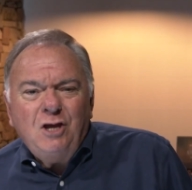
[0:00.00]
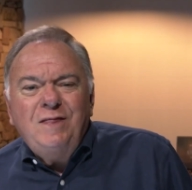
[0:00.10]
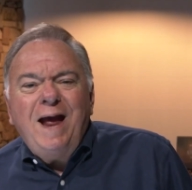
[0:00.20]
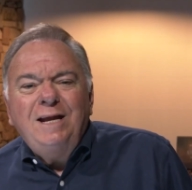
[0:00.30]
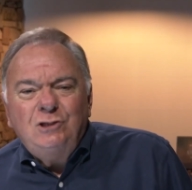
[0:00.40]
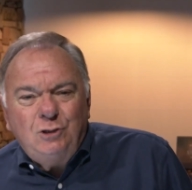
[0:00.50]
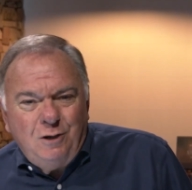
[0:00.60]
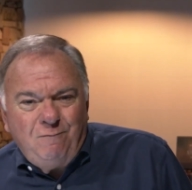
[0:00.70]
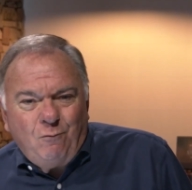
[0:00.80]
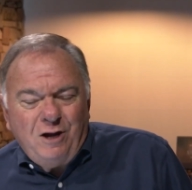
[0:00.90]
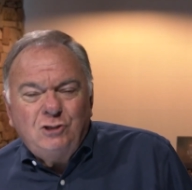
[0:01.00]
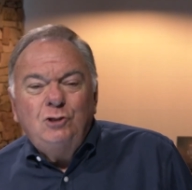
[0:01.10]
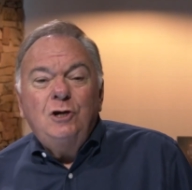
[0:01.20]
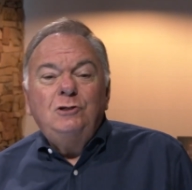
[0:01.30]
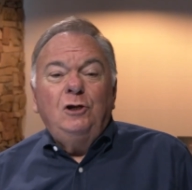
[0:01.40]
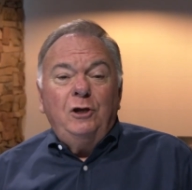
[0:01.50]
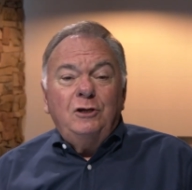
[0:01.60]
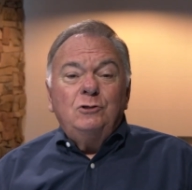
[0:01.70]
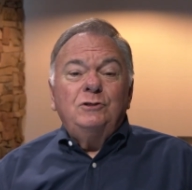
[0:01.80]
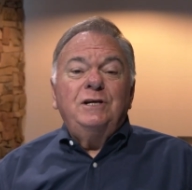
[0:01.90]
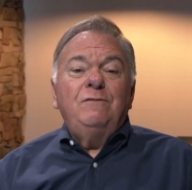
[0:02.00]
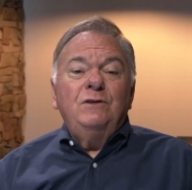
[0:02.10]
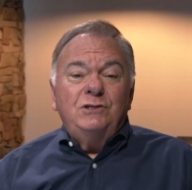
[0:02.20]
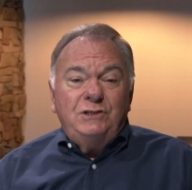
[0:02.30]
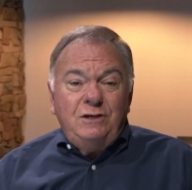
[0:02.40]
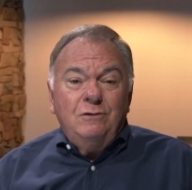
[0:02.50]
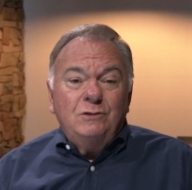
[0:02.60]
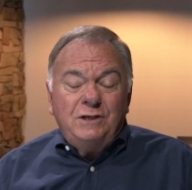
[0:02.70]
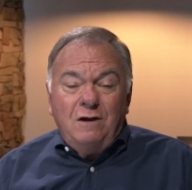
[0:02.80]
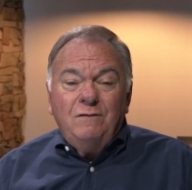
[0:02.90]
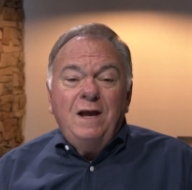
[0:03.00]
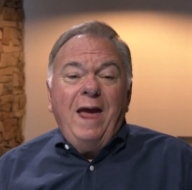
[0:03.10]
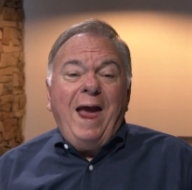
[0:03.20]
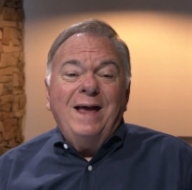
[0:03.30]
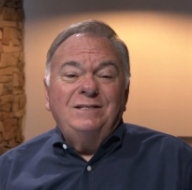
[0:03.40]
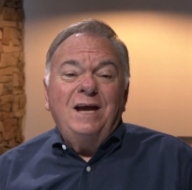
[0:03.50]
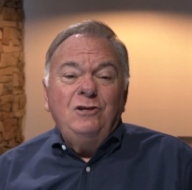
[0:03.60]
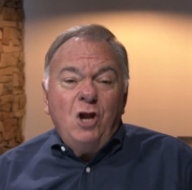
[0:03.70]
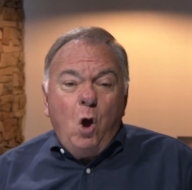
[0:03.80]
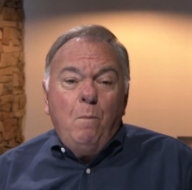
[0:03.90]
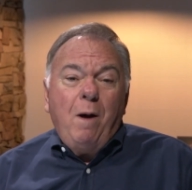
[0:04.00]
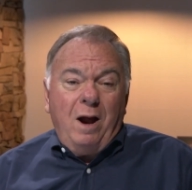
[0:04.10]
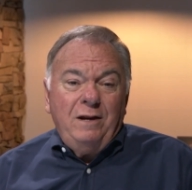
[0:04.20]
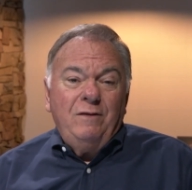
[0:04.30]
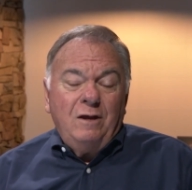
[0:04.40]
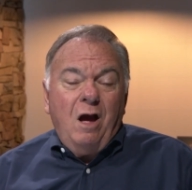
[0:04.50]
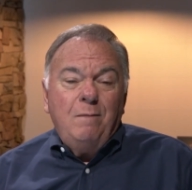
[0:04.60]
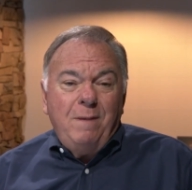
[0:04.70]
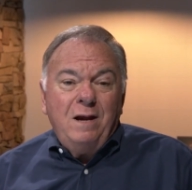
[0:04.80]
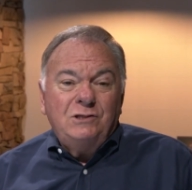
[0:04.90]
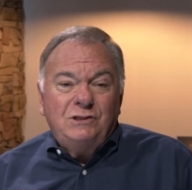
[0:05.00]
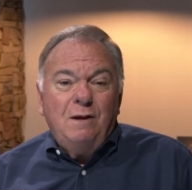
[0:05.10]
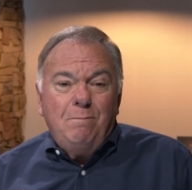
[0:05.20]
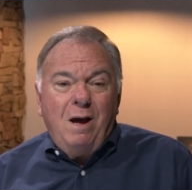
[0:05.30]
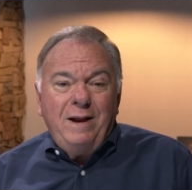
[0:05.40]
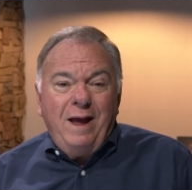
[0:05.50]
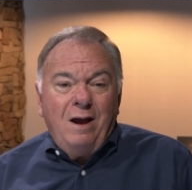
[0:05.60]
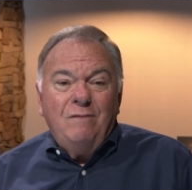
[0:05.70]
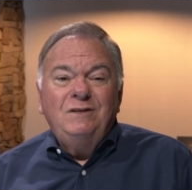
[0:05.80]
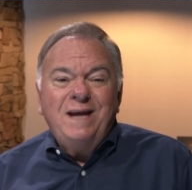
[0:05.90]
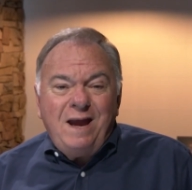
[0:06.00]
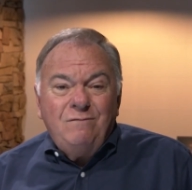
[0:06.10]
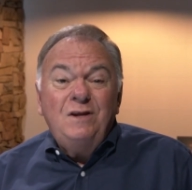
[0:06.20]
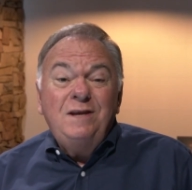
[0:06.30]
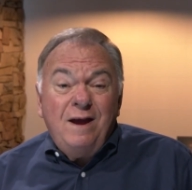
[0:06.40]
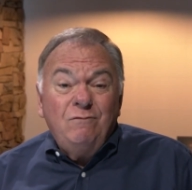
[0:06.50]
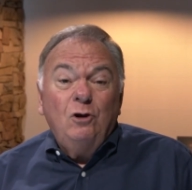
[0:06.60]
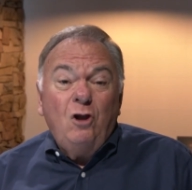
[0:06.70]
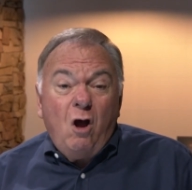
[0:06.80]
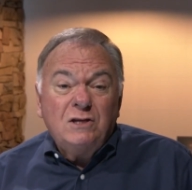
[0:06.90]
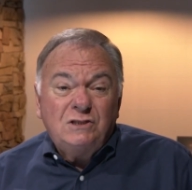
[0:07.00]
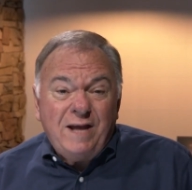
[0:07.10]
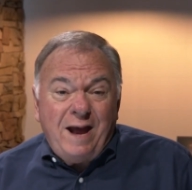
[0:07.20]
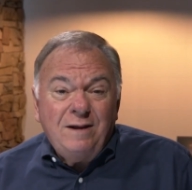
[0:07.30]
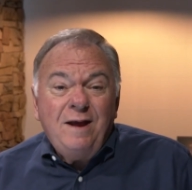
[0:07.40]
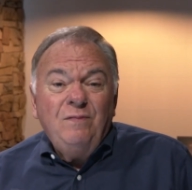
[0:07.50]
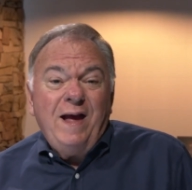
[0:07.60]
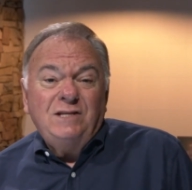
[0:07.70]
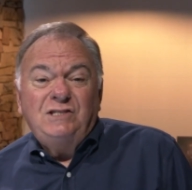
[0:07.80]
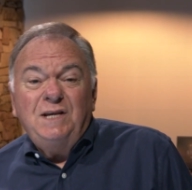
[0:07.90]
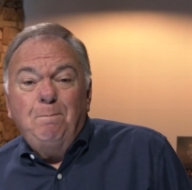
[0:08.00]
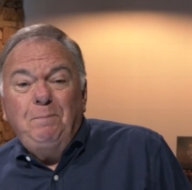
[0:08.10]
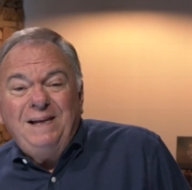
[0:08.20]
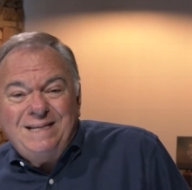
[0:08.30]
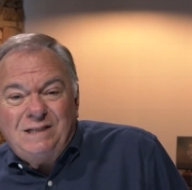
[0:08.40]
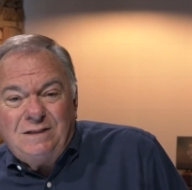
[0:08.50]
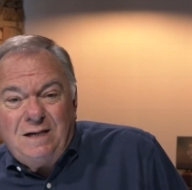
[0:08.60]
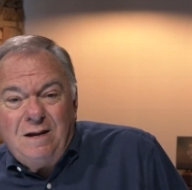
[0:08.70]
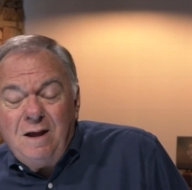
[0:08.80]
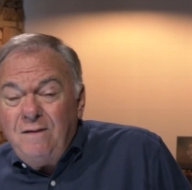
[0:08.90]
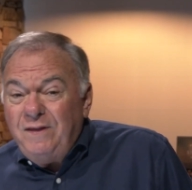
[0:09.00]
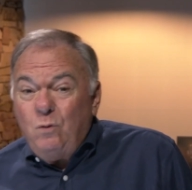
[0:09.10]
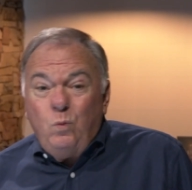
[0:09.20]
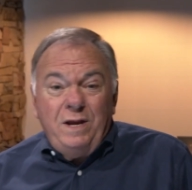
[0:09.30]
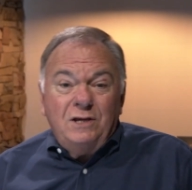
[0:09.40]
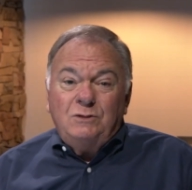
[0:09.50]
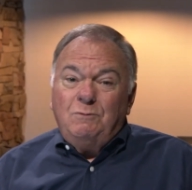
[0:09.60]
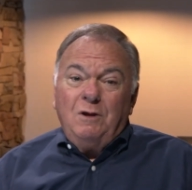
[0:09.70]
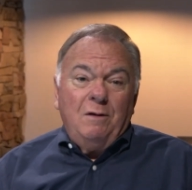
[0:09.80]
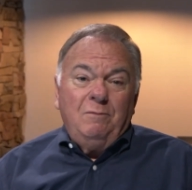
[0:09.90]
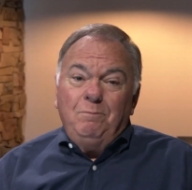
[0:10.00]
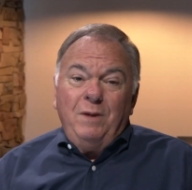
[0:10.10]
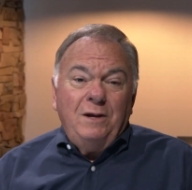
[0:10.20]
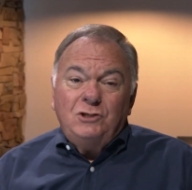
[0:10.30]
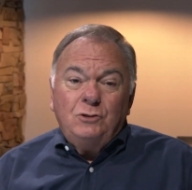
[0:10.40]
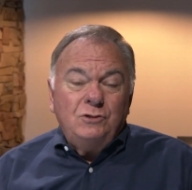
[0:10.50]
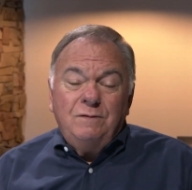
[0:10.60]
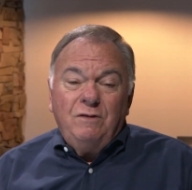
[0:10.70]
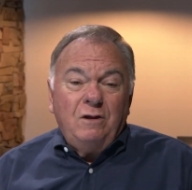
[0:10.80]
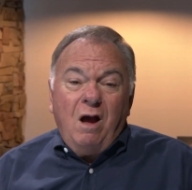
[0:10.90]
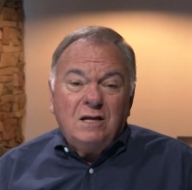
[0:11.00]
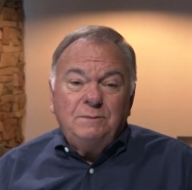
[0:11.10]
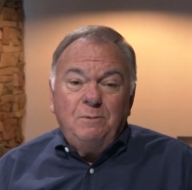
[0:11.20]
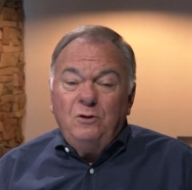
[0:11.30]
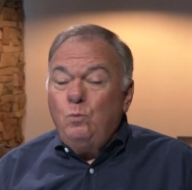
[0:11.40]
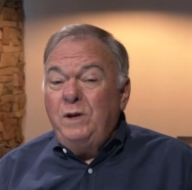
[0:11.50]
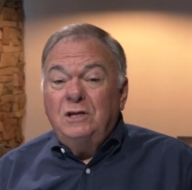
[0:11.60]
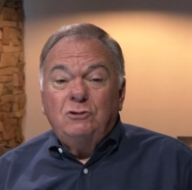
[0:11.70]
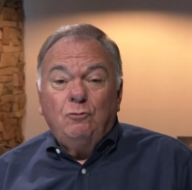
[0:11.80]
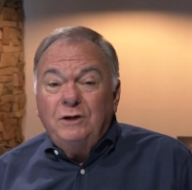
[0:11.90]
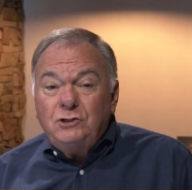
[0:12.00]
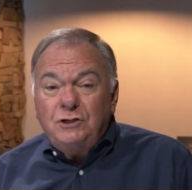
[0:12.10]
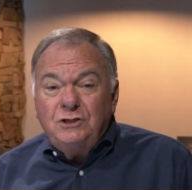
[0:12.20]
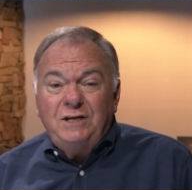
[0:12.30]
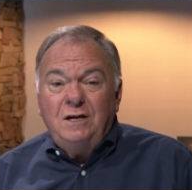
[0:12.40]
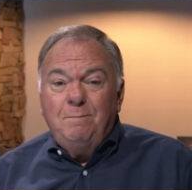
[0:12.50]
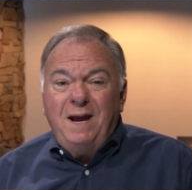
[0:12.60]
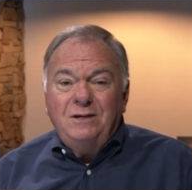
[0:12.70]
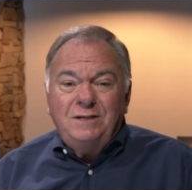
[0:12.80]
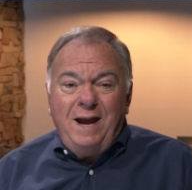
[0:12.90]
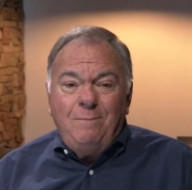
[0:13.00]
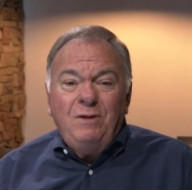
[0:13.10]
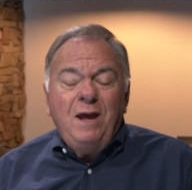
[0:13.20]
That is good for you. It's good to look at yourself and see yourself as a nobody that God made a somebody out of. David never lost that. That simplicity that we as uh, ministers of the gospel, that we as Christians need to maintain